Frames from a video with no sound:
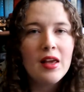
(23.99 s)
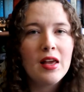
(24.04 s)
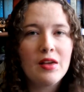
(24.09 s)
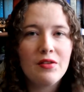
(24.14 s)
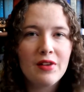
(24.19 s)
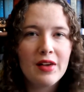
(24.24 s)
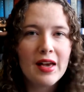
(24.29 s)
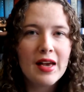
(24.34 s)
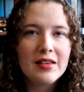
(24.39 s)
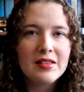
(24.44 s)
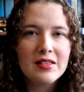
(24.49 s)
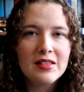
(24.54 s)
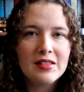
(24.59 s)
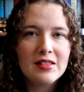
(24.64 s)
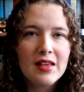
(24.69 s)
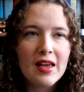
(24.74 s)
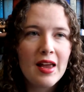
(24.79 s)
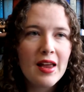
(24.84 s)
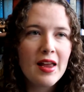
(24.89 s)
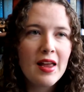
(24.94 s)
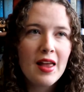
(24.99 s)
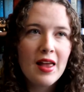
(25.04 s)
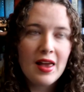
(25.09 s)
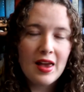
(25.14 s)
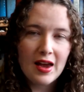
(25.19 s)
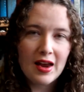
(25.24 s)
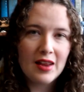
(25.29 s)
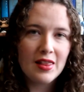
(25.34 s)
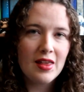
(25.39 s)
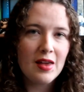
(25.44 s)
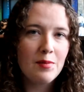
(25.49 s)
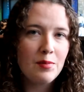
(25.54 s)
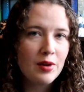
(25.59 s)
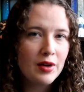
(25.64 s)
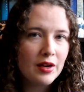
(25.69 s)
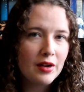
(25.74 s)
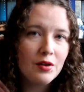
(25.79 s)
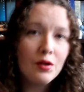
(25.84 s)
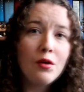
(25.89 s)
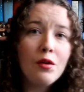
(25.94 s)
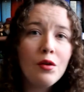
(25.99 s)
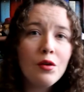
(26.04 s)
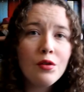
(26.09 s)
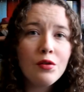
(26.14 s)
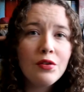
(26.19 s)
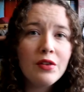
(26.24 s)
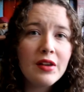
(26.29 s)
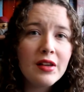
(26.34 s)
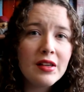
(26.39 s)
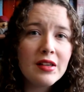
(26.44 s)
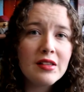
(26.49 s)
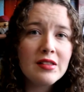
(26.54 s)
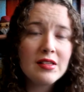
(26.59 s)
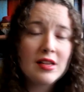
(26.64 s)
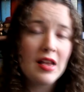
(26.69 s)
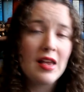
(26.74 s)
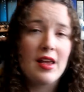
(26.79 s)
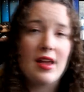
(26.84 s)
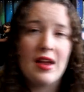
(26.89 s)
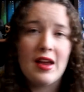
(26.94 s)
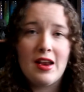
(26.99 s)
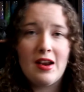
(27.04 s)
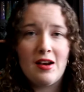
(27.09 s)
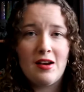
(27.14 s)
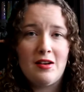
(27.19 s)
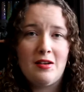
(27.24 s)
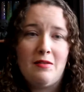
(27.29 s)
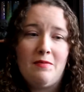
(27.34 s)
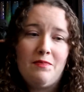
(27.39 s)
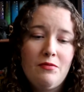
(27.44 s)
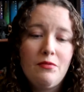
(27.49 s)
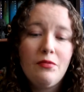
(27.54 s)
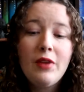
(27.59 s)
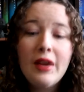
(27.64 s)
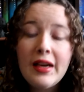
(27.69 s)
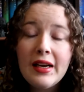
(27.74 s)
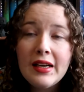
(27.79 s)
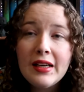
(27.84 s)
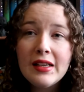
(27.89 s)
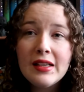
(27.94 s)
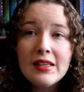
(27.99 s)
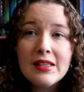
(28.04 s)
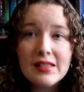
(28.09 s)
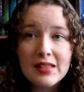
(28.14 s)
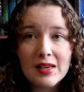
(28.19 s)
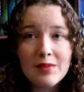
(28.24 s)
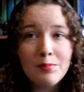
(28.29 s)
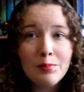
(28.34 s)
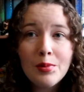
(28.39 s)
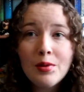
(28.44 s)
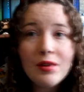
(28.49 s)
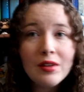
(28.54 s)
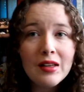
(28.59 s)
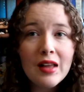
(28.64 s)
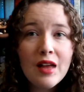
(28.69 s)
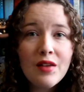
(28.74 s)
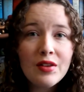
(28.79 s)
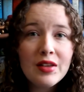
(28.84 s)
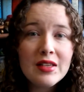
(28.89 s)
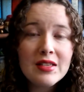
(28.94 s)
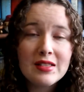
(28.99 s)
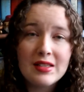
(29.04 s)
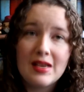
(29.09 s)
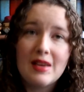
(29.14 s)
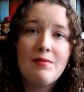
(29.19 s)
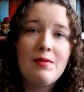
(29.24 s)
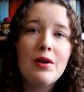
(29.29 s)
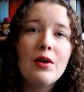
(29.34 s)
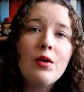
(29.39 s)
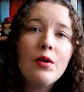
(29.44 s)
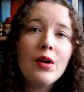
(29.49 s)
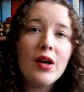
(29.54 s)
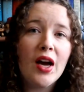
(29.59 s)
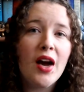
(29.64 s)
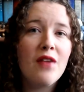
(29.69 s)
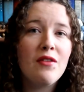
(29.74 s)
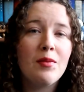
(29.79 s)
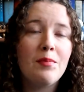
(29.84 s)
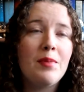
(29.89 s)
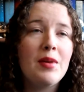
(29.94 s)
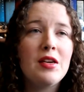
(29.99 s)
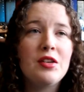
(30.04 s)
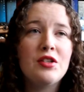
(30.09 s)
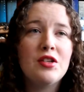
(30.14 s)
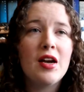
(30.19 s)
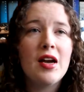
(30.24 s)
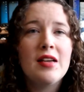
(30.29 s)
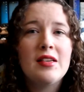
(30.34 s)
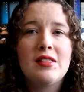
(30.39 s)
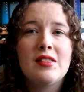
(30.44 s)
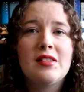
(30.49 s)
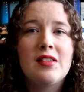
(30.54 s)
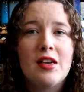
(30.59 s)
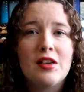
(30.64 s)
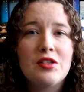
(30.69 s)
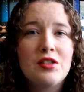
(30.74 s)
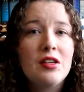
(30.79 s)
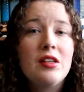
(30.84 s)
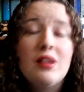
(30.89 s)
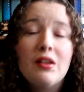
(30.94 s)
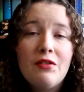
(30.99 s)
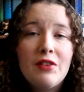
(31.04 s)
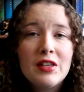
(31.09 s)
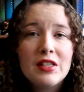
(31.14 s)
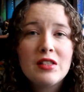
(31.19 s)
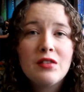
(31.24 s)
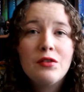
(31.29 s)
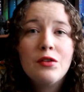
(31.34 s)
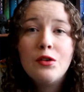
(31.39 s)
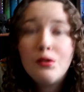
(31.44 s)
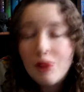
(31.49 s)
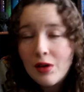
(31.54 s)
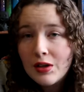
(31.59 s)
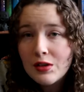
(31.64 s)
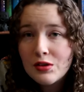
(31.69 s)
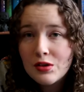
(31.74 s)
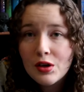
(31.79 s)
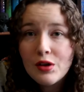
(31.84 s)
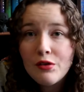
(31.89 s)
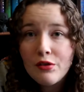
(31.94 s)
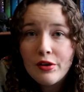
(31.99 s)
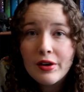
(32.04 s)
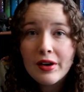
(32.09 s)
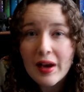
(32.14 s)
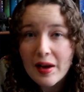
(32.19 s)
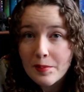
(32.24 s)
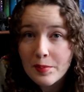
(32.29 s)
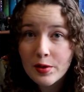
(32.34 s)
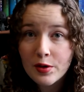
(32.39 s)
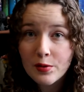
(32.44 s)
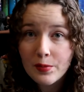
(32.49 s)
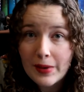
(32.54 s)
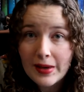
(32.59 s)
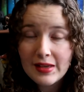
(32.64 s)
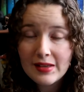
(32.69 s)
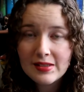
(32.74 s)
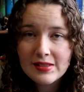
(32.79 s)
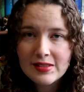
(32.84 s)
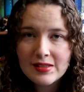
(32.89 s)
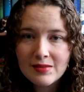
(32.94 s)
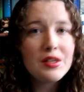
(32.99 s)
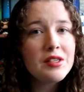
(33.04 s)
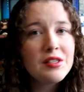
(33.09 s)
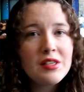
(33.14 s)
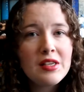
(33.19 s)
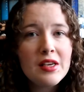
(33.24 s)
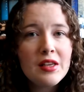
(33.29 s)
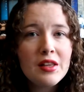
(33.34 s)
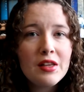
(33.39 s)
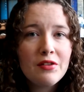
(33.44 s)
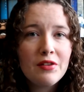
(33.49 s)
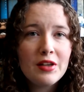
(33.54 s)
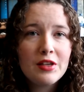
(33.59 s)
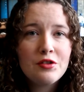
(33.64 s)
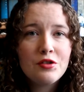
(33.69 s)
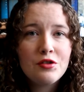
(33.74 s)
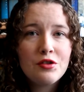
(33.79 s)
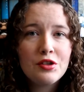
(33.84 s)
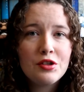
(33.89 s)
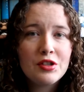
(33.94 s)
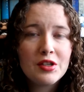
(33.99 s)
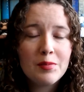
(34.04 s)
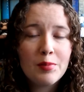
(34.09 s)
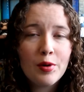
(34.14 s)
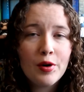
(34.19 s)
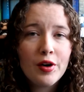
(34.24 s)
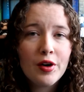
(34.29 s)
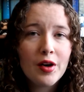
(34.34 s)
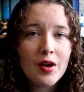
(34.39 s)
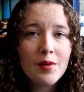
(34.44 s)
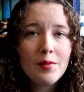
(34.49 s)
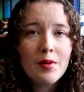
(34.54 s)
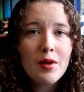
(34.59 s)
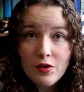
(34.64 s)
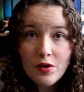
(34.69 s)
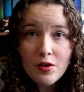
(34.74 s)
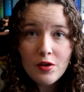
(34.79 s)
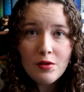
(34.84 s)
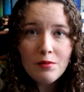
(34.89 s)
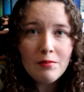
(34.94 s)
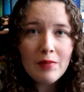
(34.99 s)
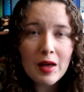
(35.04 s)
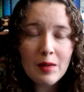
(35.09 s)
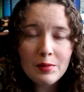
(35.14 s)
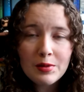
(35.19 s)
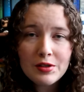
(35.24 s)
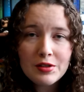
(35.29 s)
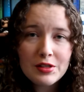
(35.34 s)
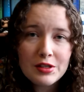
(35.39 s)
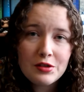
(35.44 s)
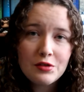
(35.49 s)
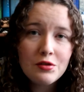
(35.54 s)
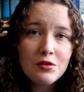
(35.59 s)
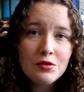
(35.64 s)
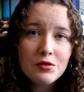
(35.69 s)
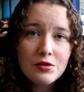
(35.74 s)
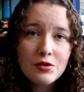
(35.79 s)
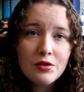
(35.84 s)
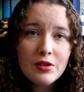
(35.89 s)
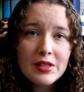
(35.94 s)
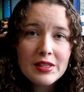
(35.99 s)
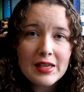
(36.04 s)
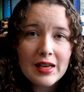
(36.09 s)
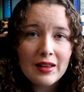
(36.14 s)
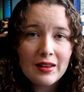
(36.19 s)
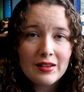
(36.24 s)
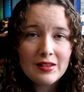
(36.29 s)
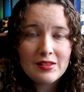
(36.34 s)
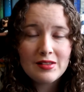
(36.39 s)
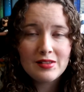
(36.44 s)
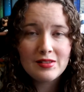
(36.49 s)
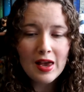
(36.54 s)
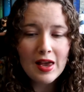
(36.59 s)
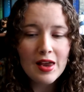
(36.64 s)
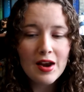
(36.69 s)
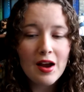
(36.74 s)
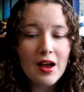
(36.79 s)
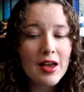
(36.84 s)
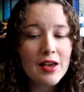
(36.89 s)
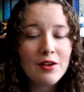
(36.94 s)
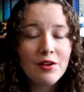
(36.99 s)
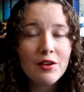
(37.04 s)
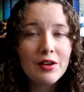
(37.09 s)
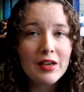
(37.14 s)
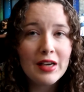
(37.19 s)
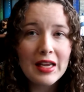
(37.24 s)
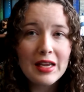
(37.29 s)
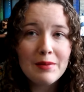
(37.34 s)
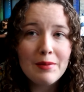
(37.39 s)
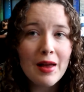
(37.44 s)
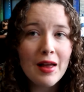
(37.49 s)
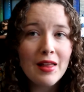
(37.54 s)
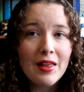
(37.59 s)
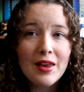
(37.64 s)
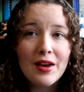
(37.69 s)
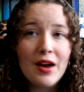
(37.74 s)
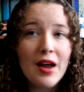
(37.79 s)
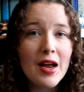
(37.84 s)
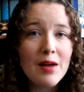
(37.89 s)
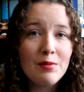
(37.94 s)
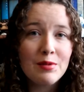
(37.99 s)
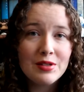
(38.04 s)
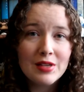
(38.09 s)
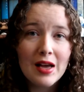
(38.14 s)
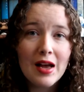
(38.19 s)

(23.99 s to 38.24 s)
if I had to say, and they bring in authors and readers and book lovers, and we all have a big giant discussion, and the festival runs over a couple of weeks. This year they've introduced a program for Melbourne digital storytellers, and I got an email and I was